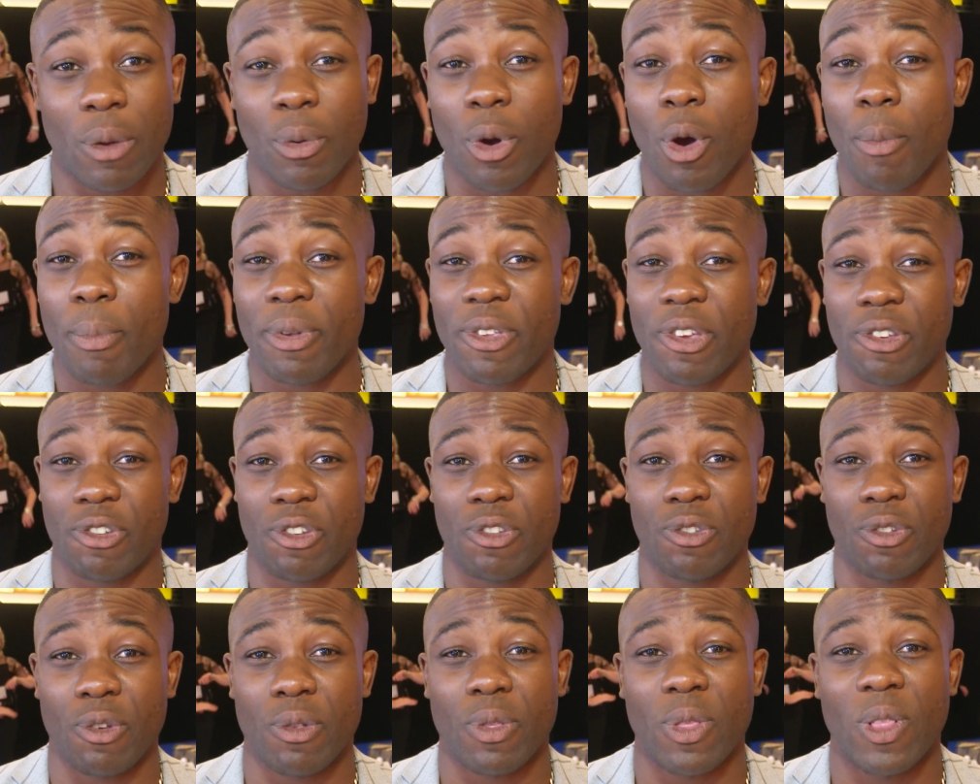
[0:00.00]
up
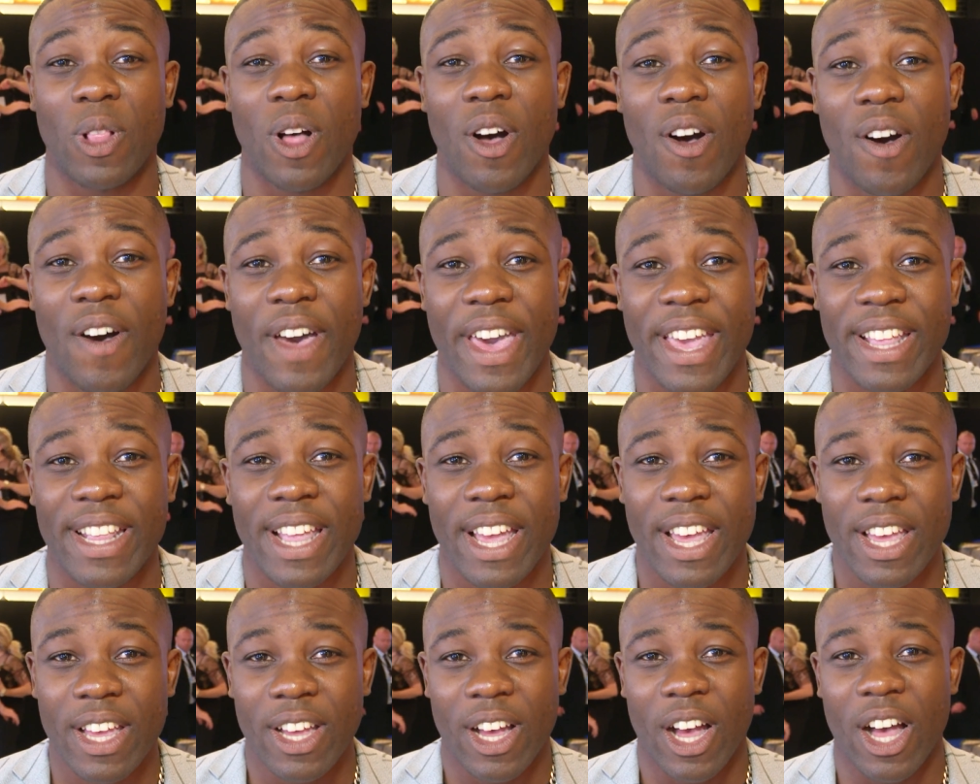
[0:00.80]
competitions online,
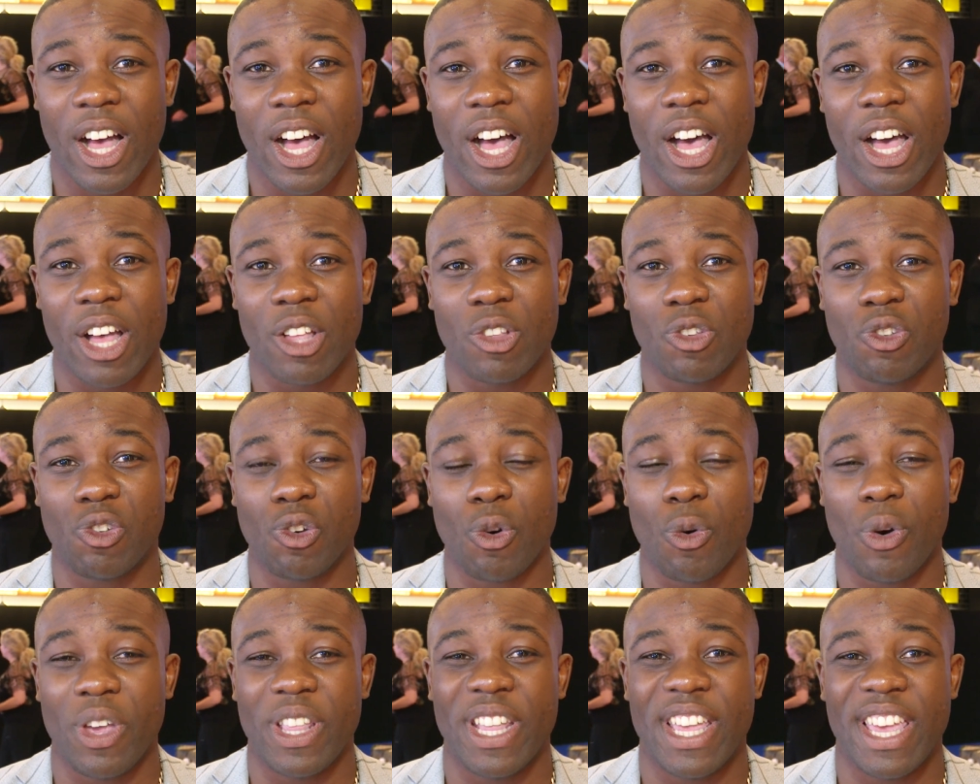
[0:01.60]
uh,
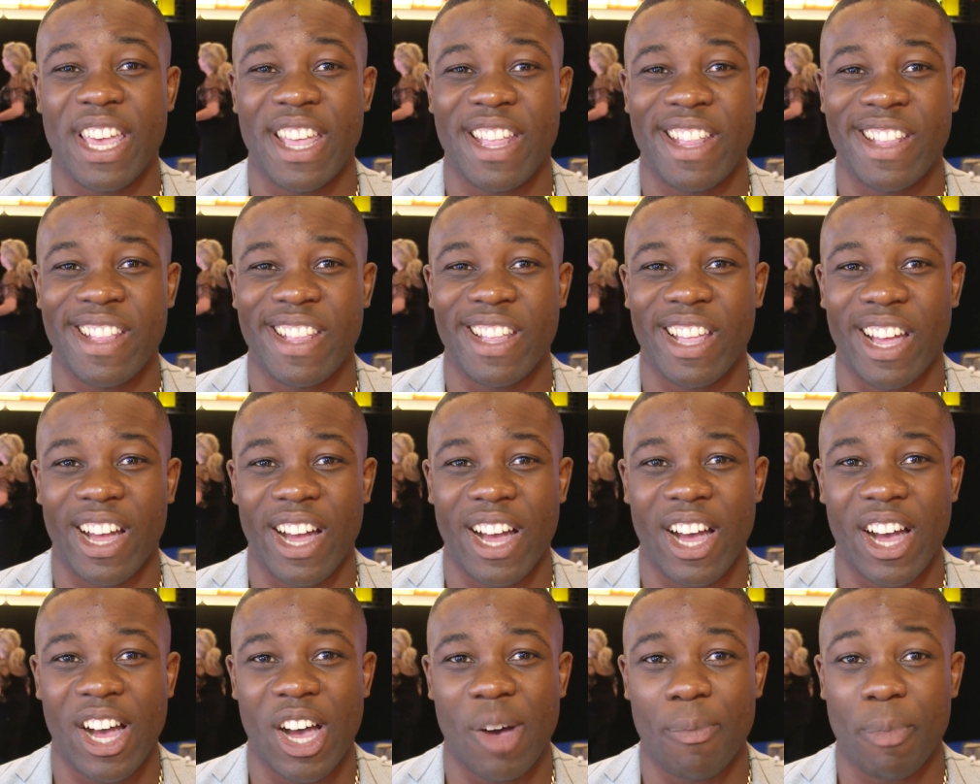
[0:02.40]
joining
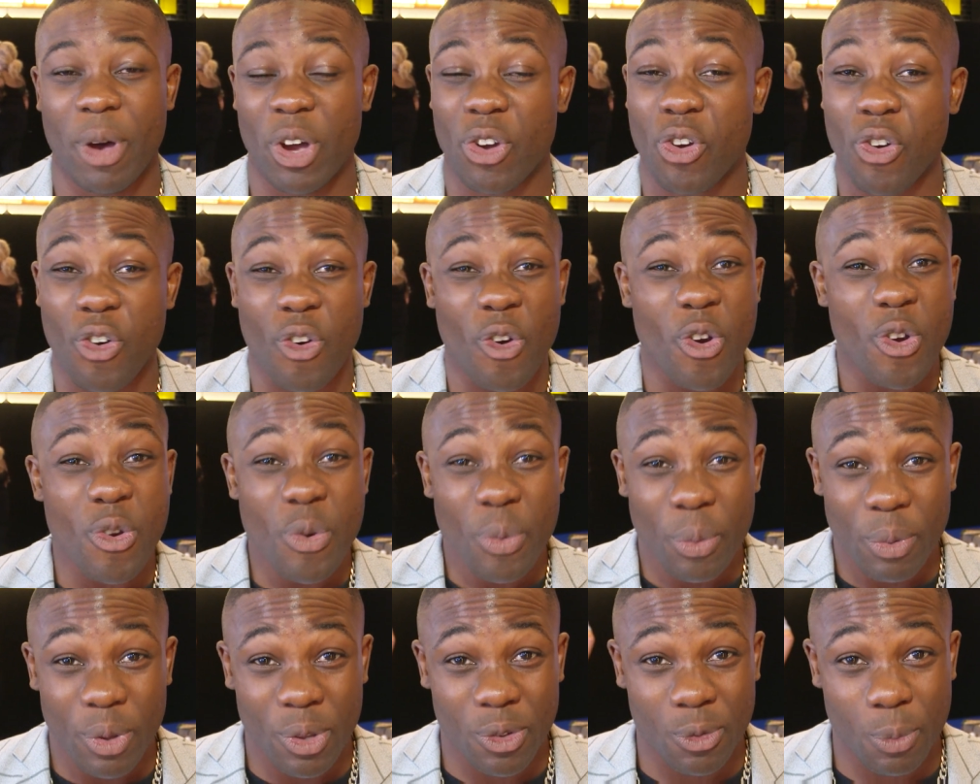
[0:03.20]
um, a
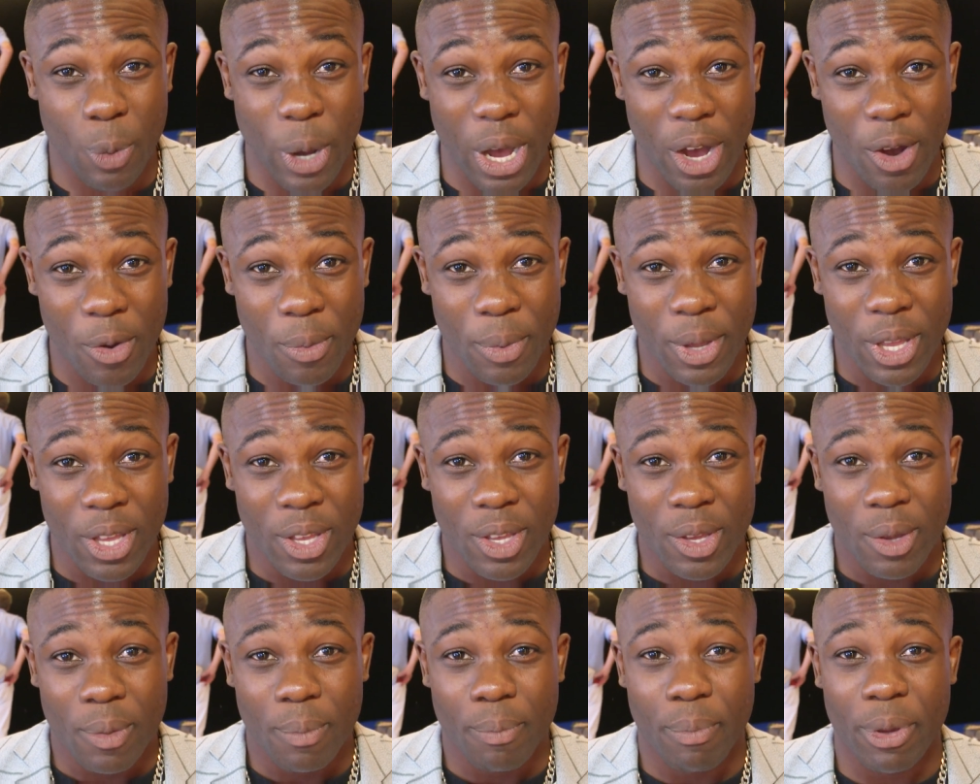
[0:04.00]
crew as well
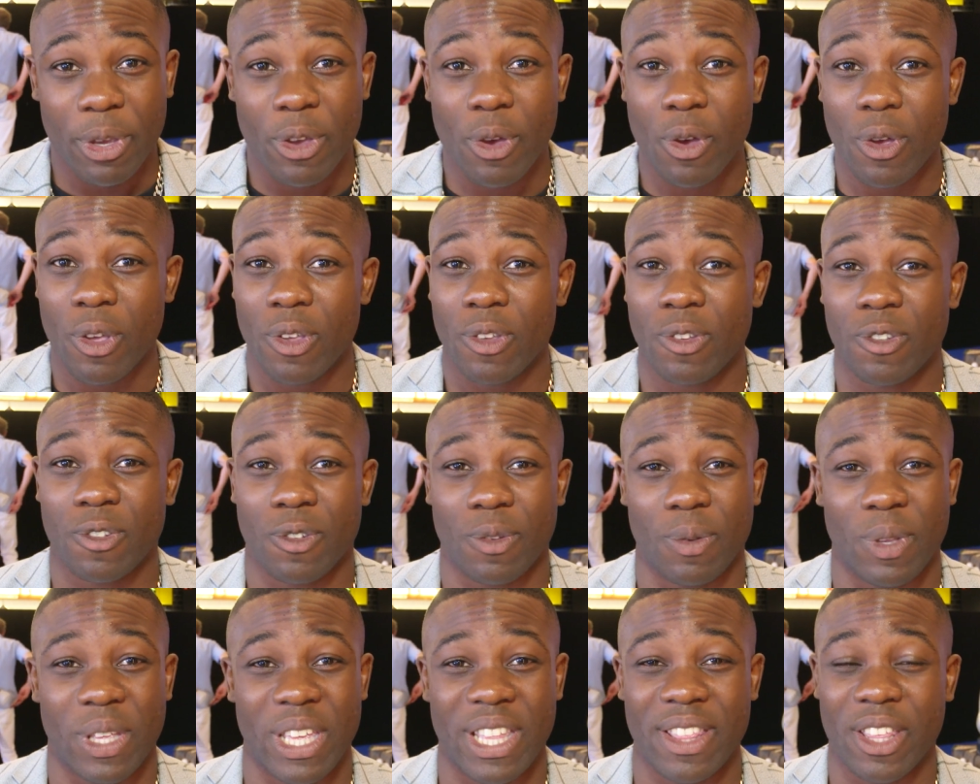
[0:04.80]

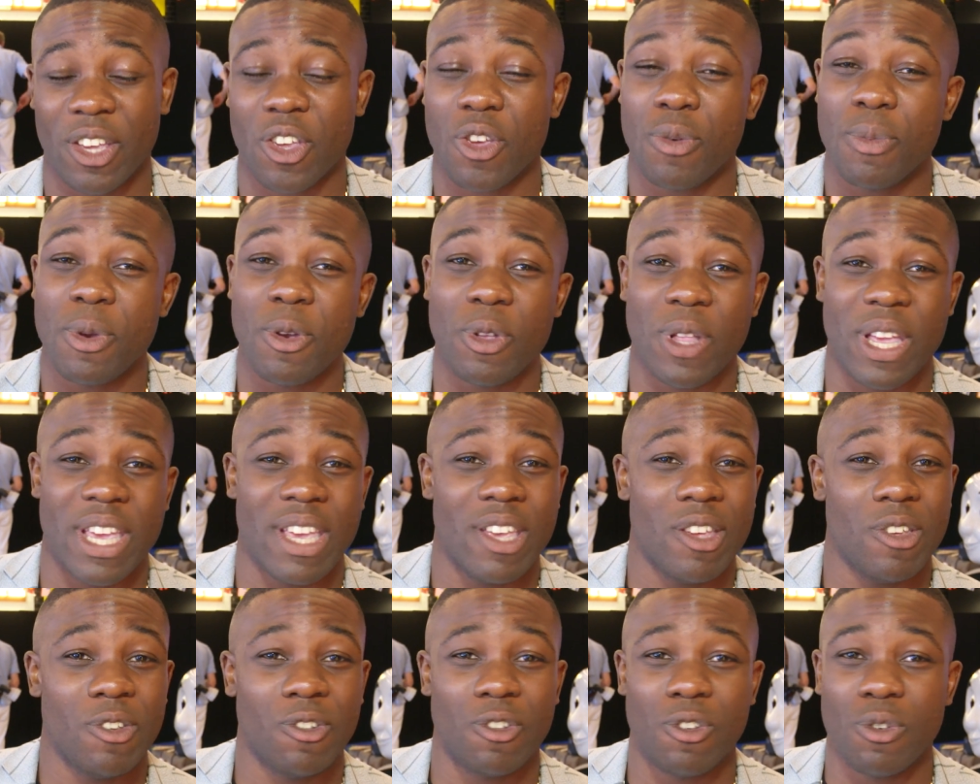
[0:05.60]
because in the
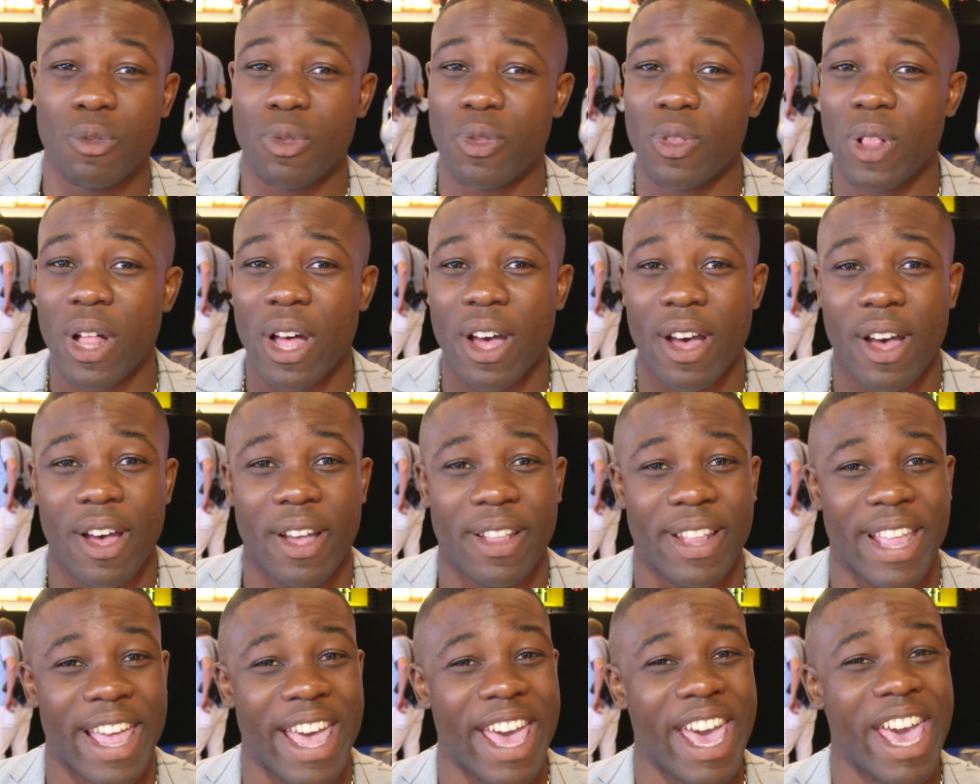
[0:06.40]
communities you
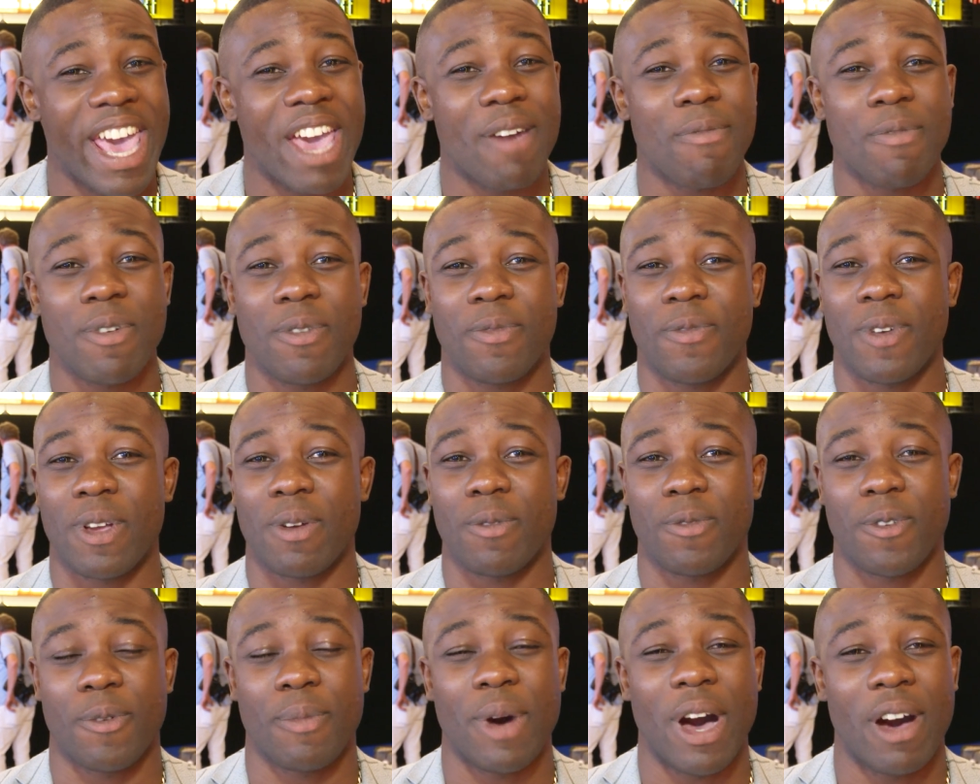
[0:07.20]
learn
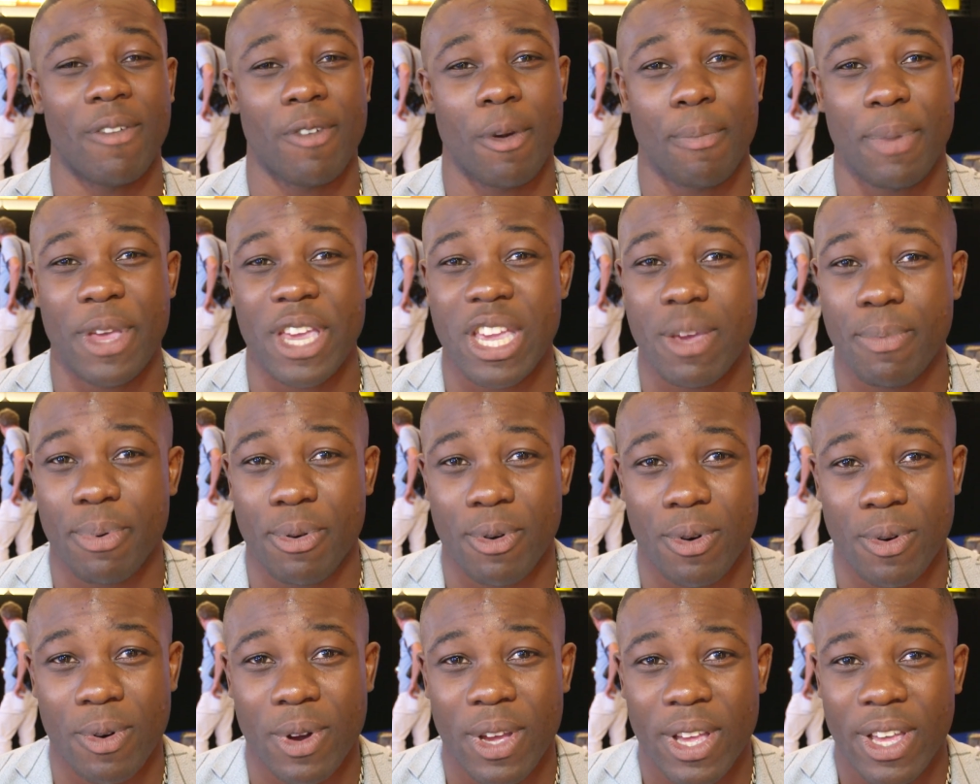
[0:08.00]
everything from other
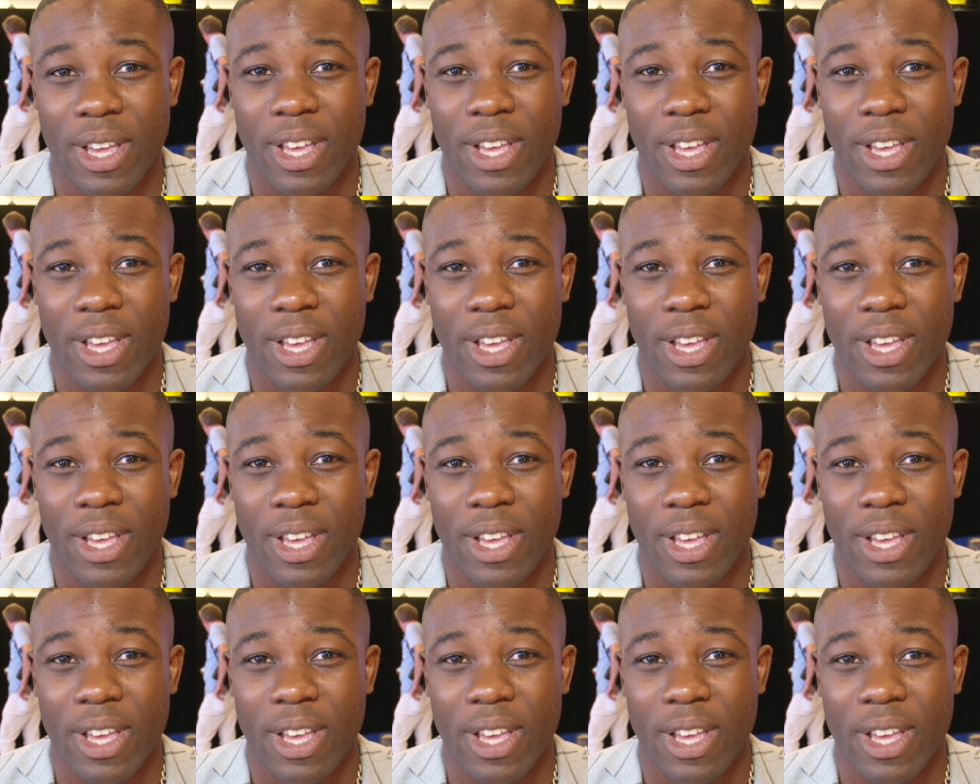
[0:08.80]
people.